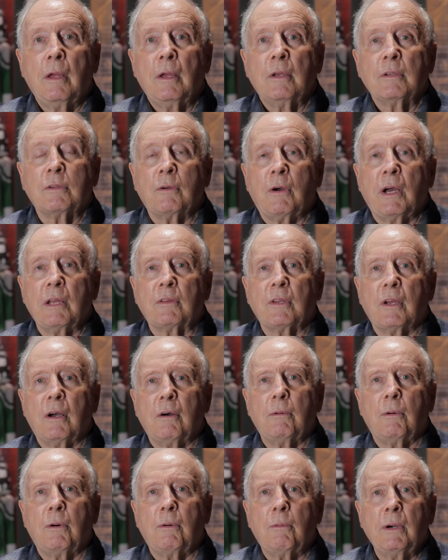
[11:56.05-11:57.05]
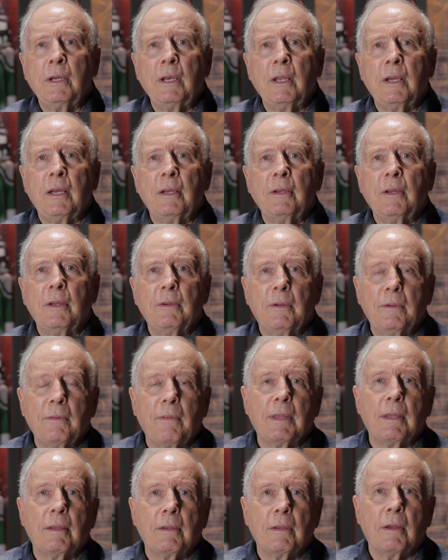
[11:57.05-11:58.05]
So I thought, well,
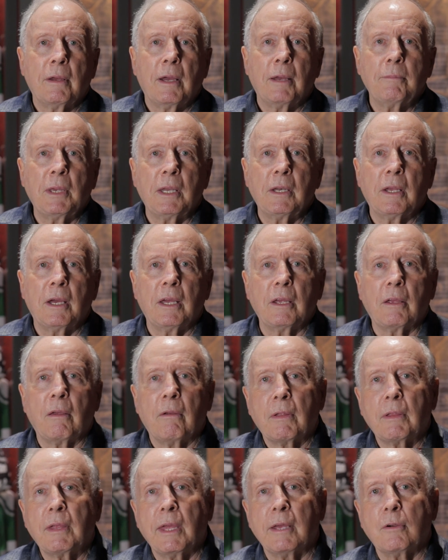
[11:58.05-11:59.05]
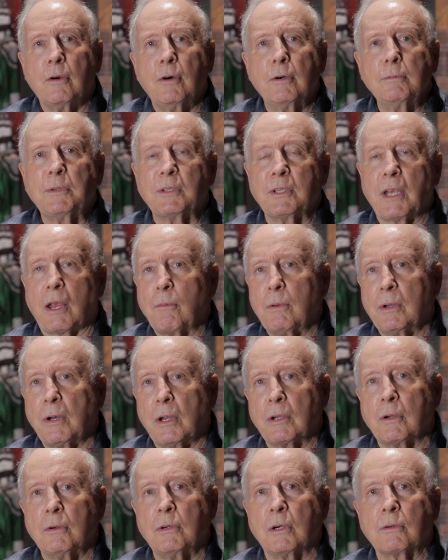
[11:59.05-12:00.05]
I get homesick when I
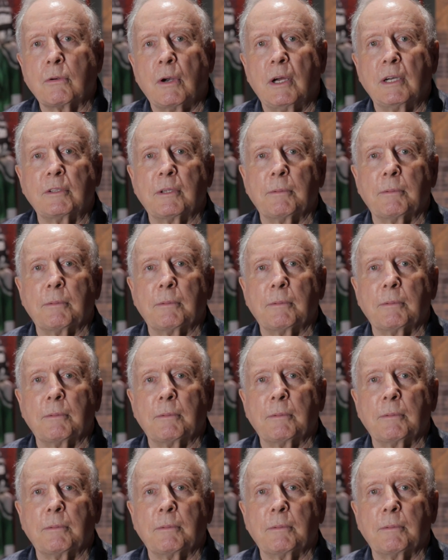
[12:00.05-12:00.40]
go across the